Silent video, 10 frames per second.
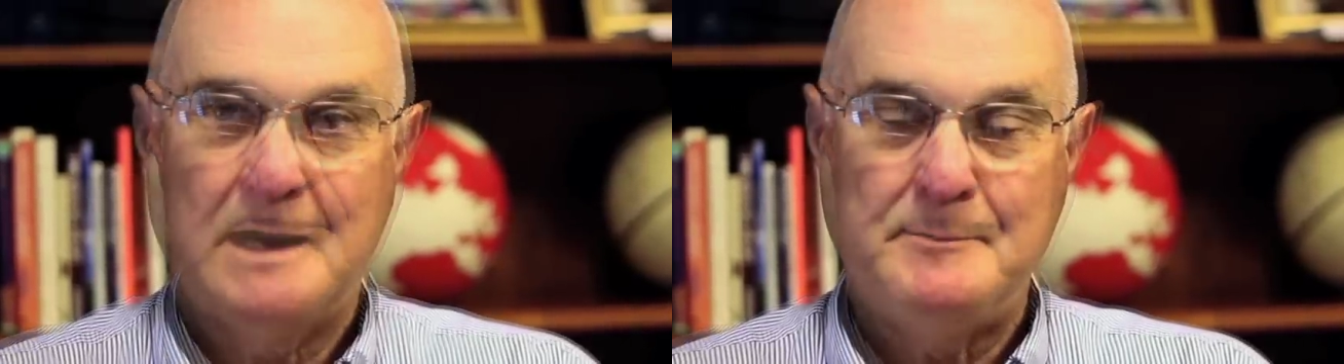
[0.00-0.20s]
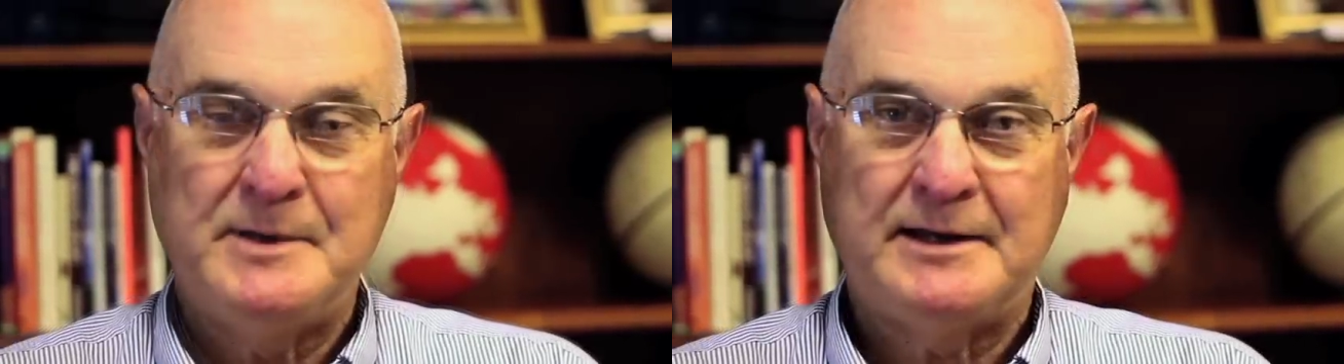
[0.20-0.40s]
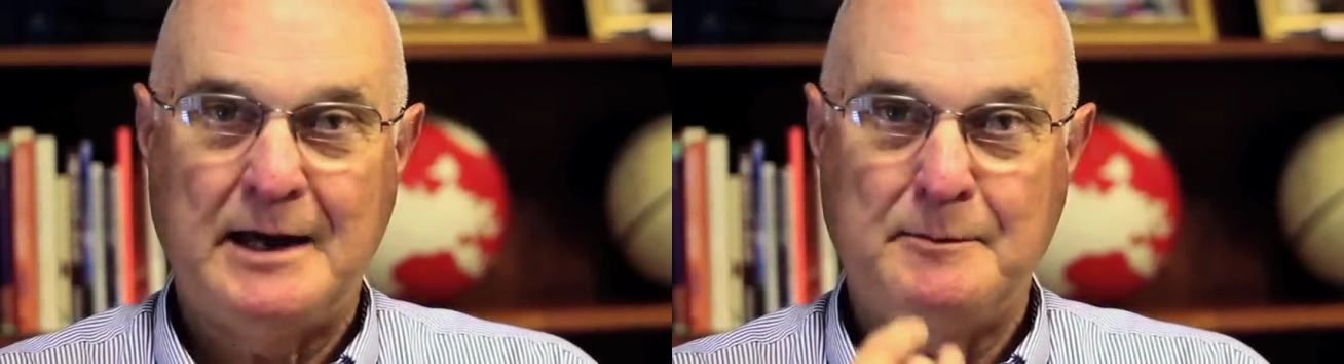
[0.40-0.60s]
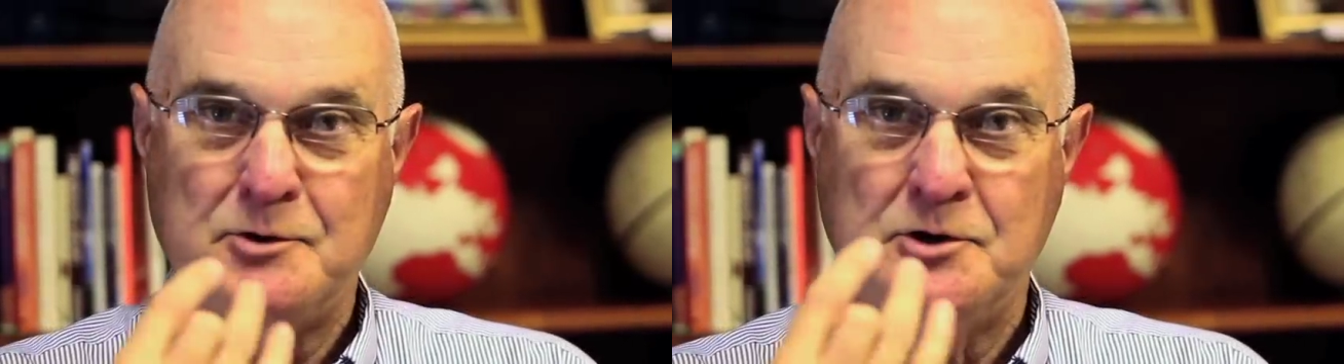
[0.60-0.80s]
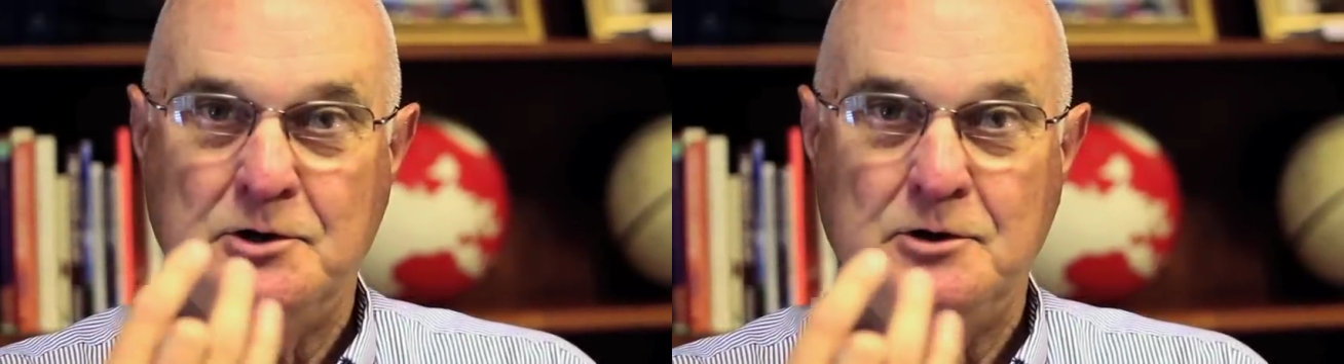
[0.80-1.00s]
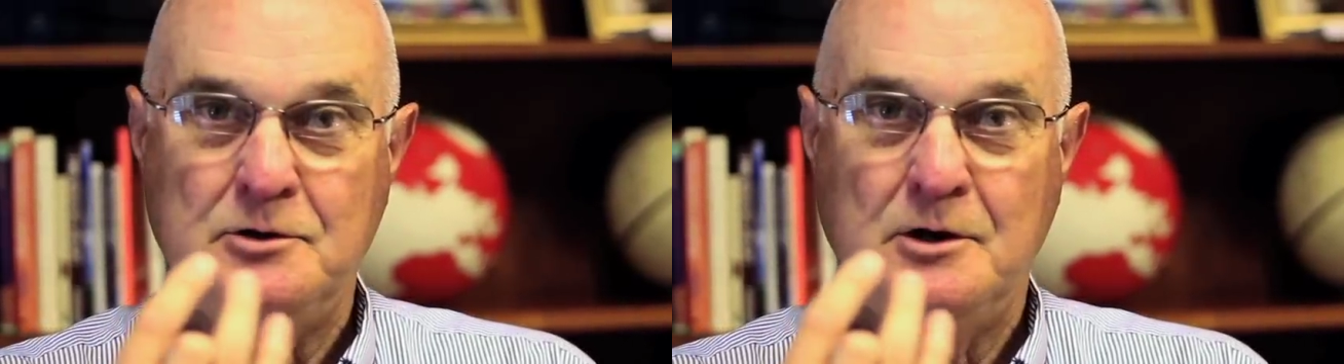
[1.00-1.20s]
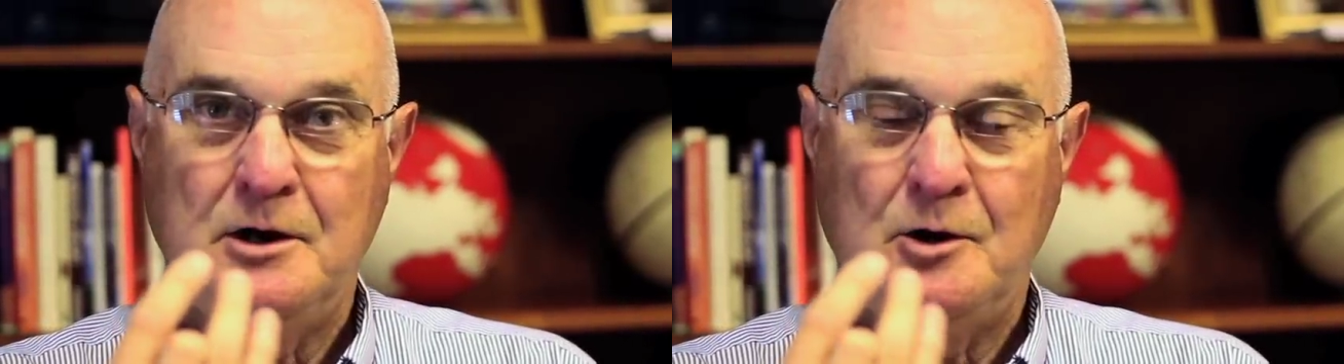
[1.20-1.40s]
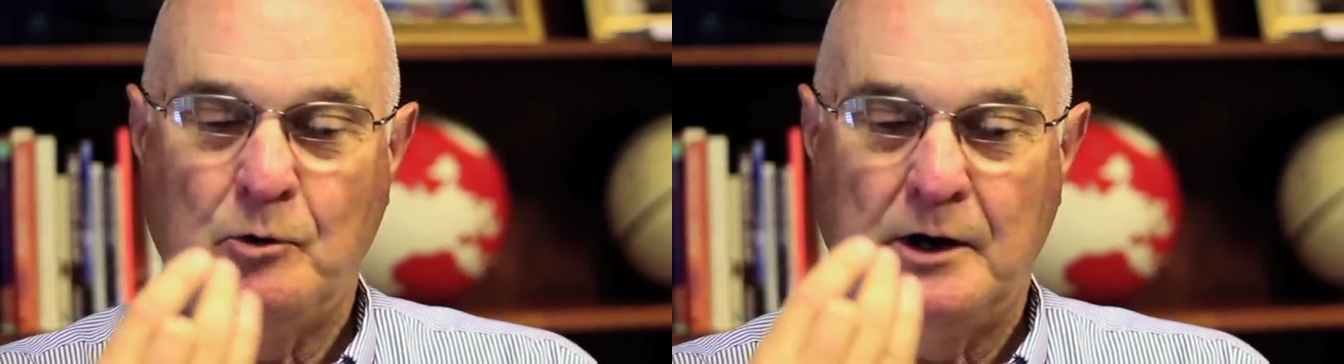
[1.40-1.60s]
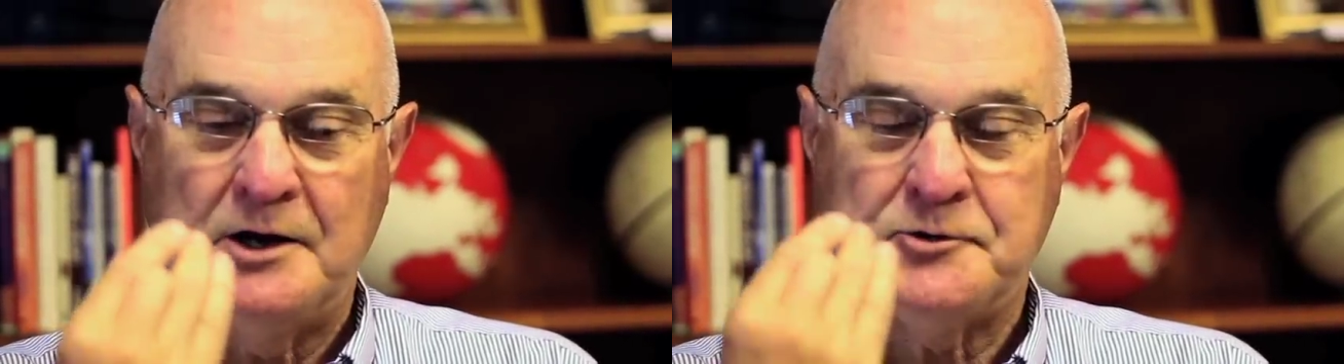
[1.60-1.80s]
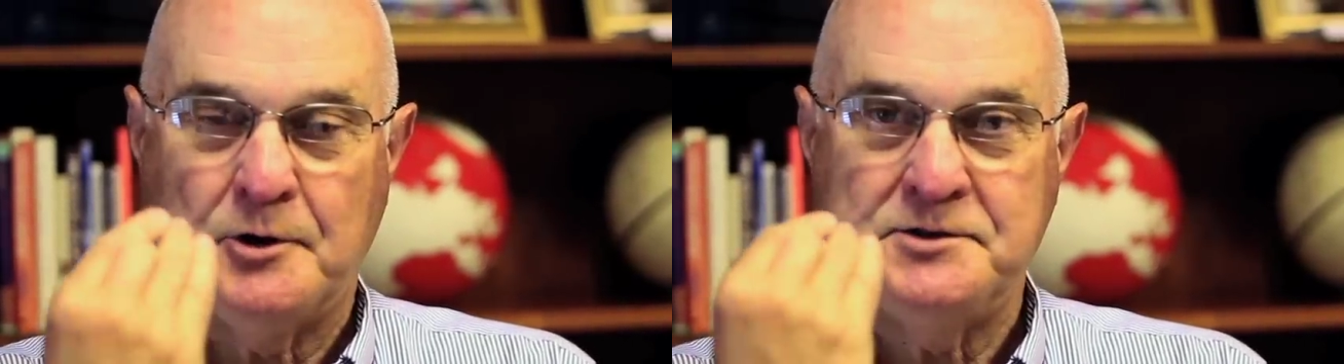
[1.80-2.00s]
I became new when
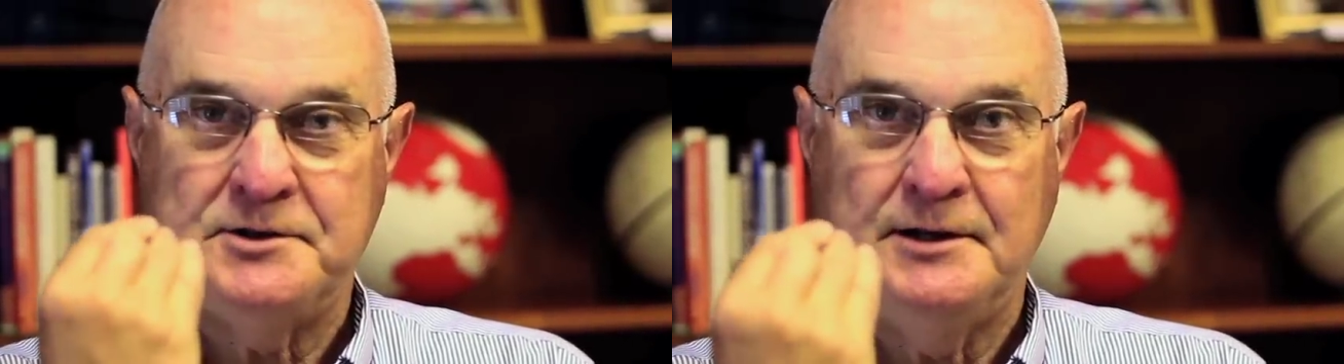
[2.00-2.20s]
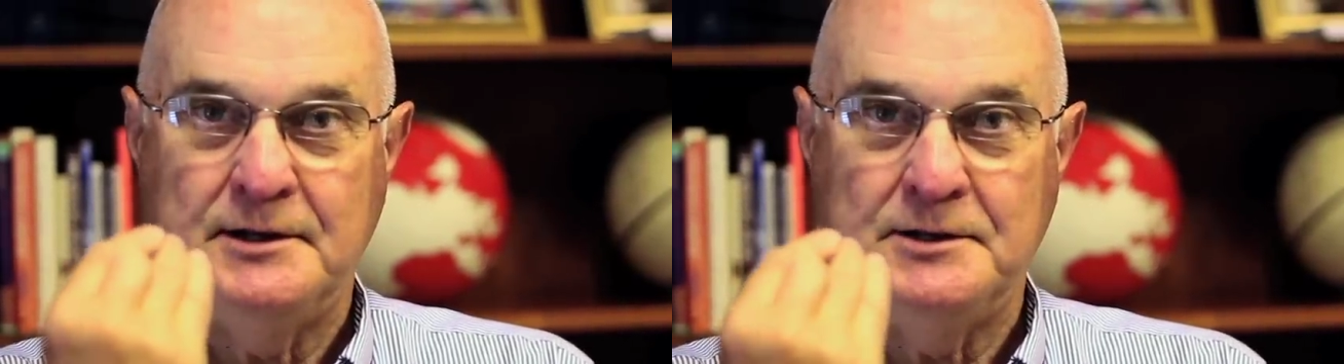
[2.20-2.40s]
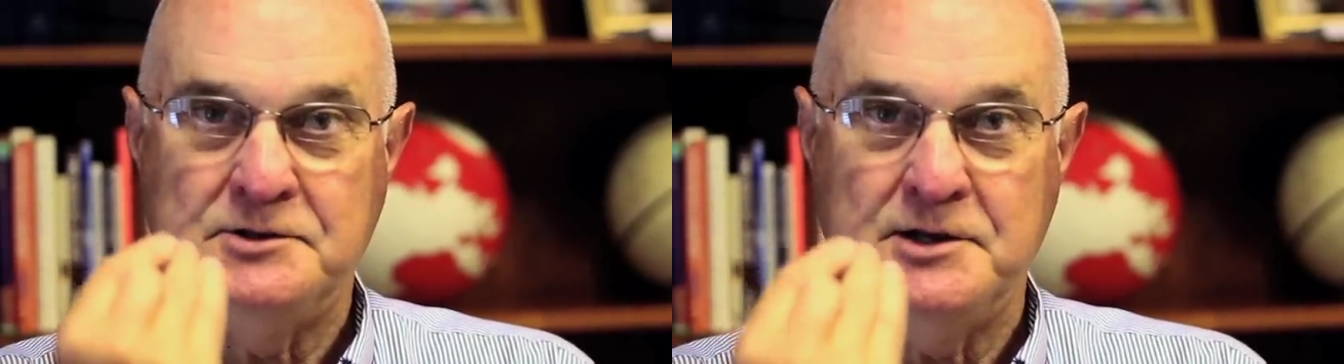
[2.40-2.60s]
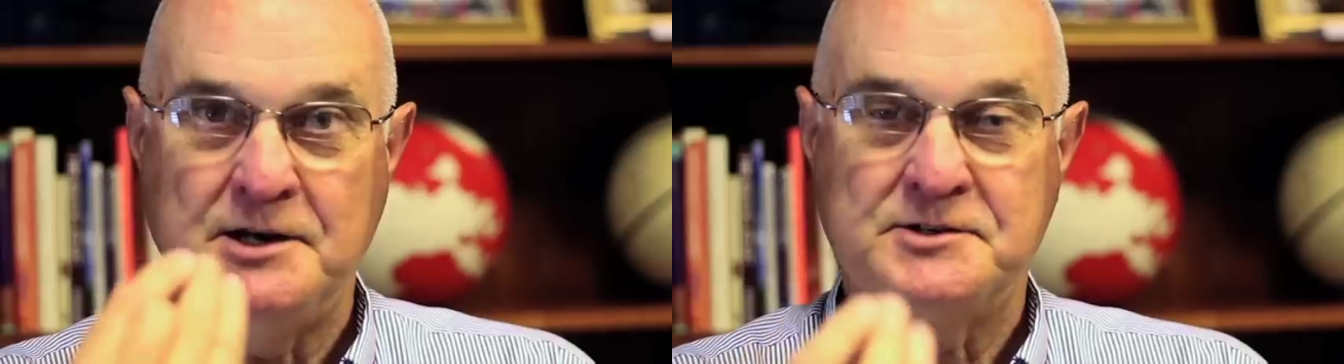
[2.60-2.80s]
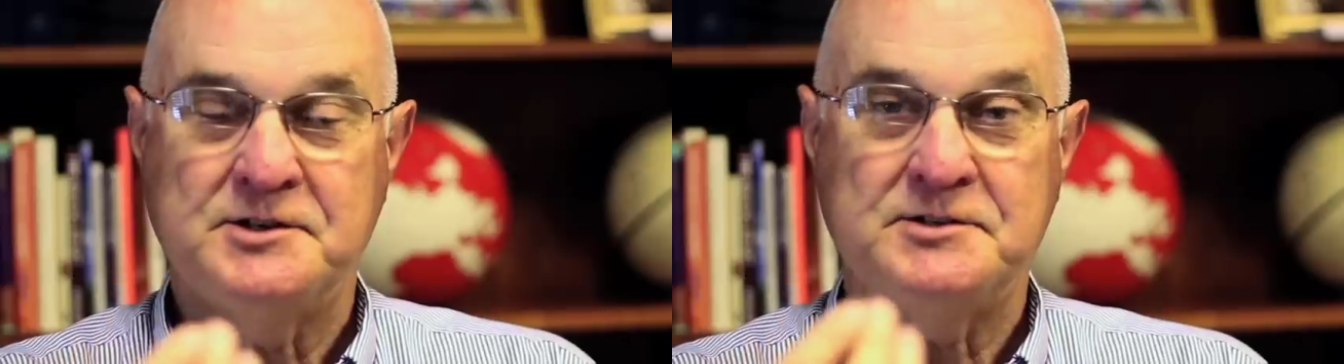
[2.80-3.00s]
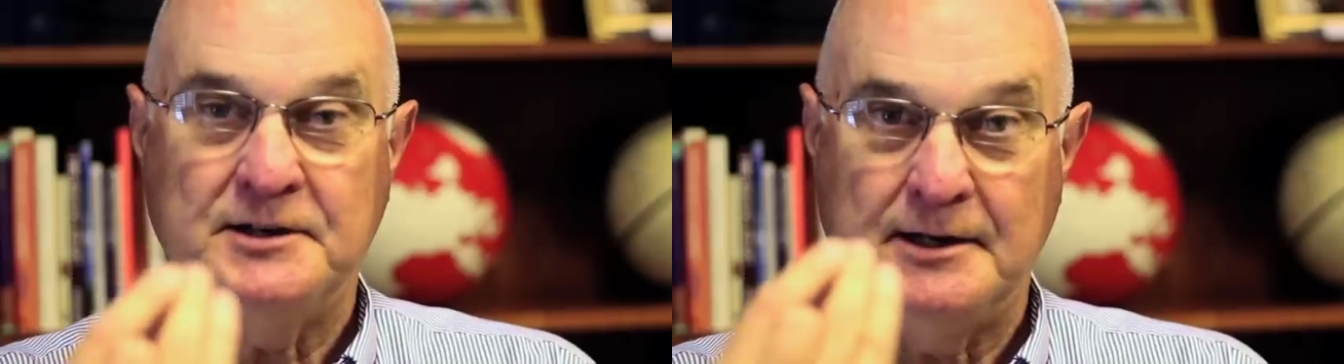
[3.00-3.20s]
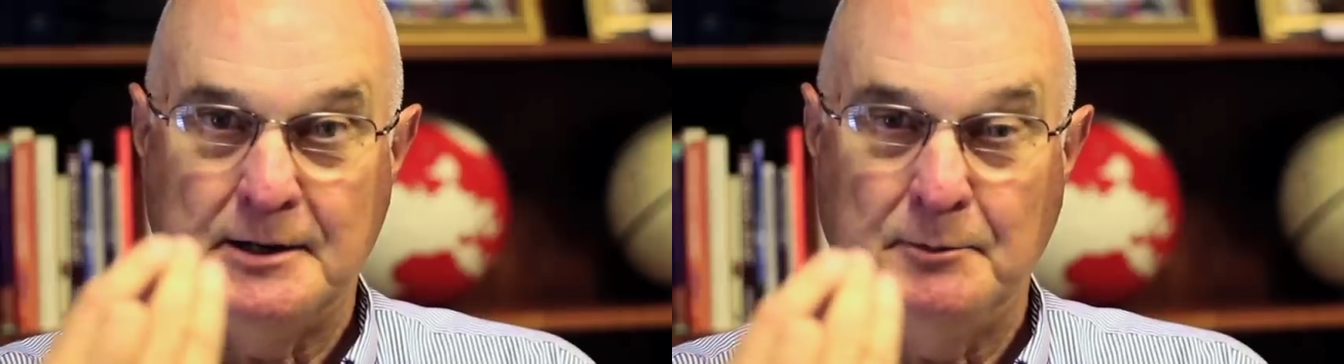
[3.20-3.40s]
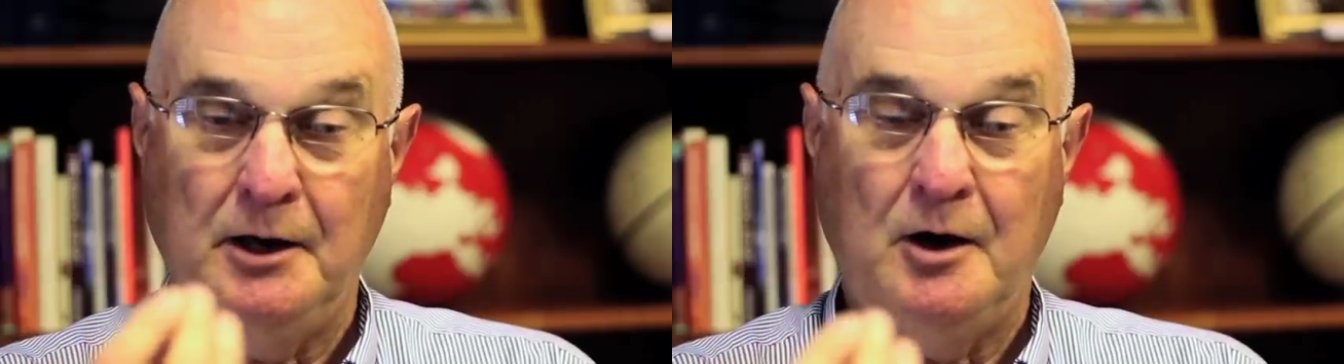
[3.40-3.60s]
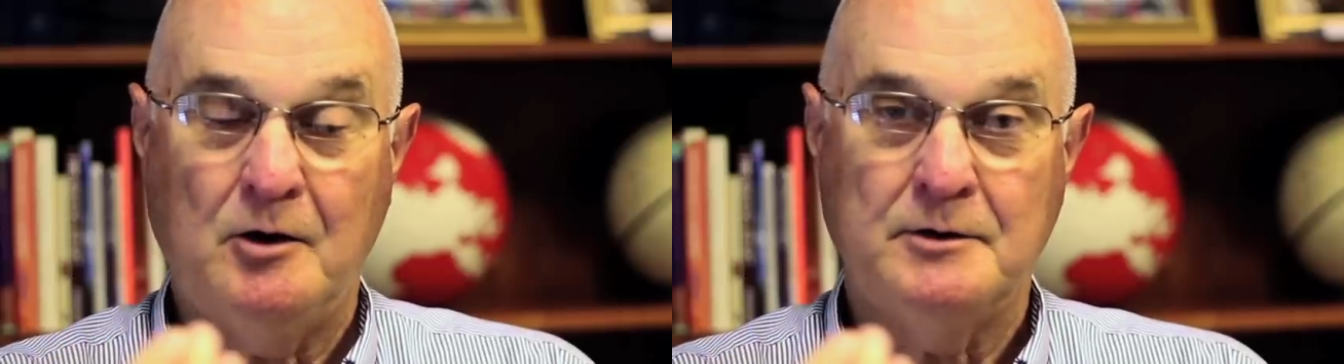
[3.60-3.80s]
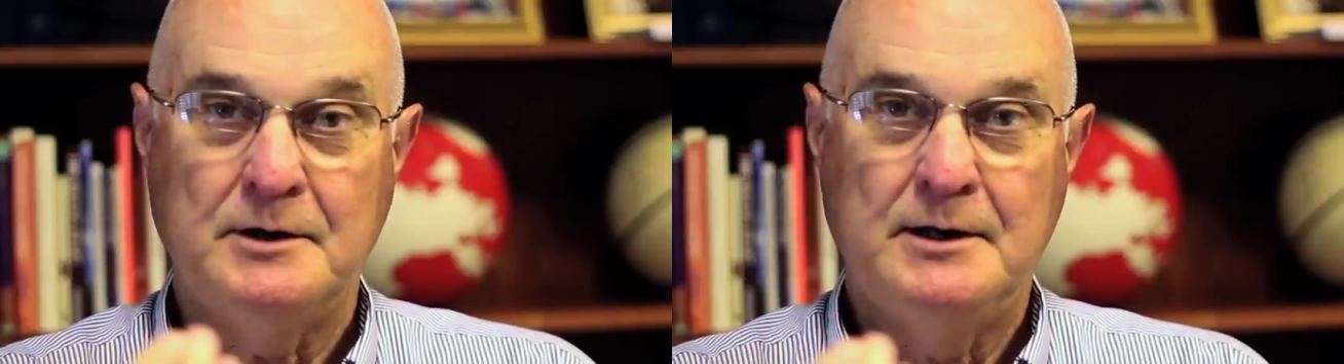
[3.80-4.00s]
I trusted in Jesus and Him
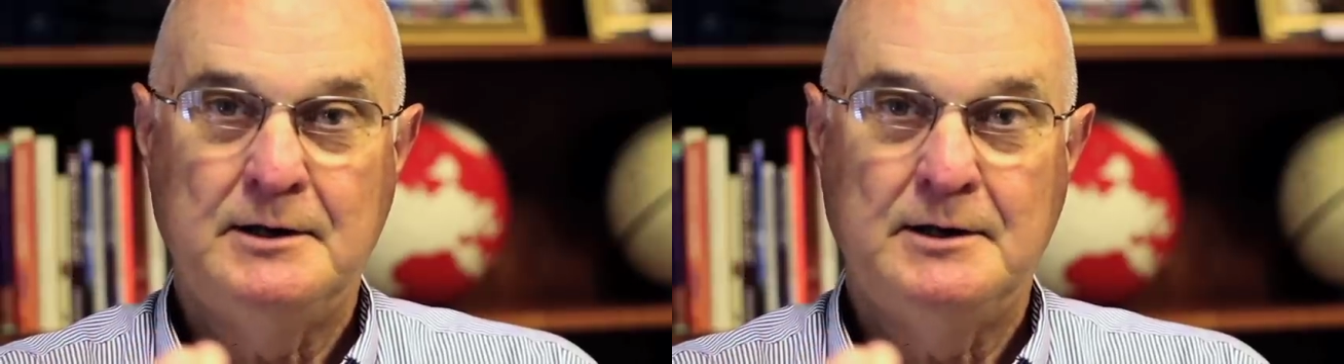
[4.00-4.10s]
alone